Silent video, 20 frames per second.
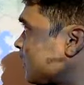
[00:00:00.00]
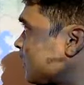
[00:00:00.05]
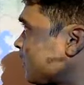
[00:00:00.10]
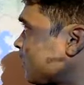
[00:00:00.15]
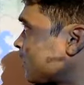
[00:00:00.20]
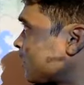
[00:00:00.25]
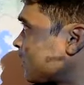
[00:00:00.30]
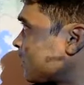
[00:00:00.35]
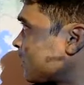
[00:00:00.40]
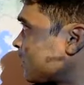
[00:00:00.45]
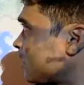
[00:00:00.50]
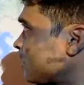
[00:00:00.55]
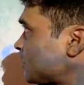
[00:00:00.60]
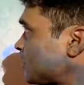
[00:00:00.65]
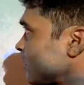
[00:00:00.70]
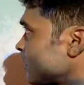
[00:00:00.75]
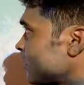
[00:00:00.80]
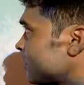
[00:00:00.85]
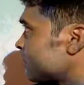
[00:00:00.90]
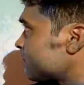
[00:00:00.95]
London is
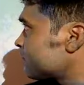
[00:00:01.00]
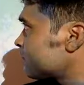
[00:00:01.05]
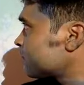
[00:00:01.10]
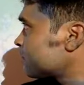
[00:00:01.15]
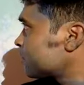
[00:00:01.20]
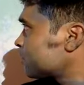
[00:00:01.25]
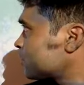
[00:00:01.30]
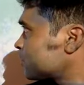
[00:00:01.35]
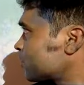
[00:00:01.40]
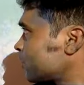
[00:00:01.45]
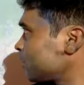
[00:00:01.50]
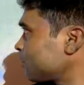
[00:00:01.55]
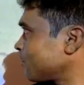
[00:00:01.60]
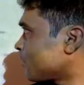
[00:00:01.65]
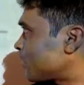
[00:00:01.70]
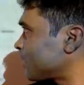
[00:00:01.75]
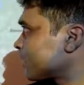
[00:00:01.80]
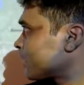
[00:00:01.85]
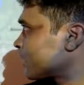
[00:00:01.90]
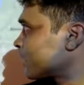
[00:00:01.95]
here. So
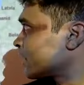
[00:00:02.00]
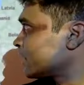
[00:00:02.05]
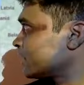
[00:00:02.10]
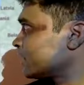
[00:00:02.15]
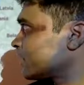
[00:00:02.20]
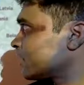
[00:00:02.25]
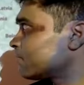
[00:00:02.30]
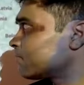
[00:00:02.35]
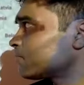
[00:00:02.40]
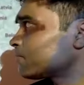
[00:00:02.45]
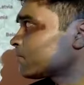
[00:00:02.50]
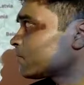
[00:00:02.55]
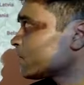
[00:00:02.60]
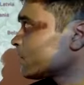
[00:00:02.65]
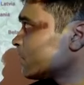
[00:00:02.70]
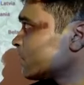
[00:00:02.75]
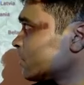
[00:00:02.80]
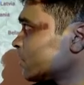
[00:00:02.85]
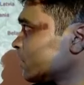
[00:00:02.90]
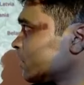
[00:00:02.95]
United Kingdom,
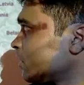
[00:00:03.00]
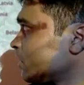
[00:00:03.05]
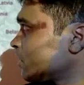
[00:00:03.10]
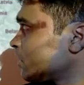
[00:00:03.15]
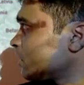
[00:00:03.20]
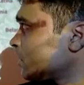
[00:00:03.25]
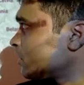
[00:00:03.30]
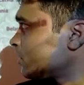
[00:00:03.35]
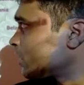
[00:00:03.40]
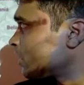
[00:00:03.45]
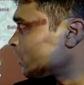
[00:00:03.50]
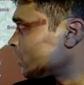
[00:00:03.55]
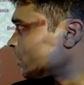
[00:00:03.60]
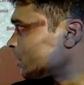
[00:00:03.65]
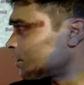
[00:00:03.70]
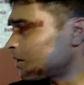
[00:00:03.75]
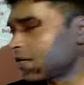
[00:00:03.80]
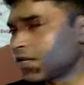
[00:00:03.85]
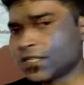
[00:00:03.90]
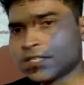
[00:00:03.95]
the
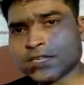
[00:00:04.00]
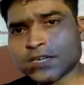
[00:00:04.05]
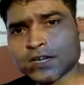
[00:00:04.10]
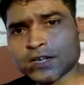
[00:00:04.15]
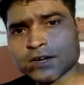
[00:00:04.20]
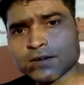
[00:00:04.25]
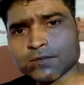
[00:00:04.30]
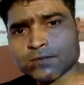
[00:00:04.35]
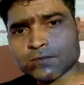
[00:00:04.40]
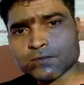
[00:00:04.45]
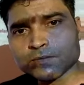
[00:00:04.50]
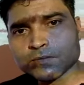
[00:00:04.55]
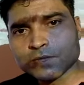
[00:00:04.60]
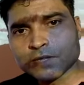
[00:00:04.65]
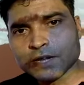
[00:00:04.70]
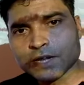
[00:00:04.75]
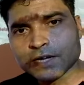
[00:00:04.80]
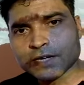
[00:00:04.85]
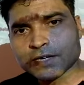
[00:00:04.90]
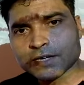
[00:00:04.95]
London is here,
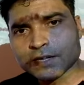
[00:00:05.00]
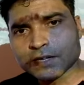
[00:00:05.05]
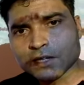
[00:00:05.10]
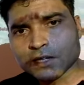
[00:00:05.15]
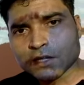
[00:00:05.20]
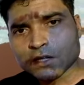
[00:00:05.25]
right?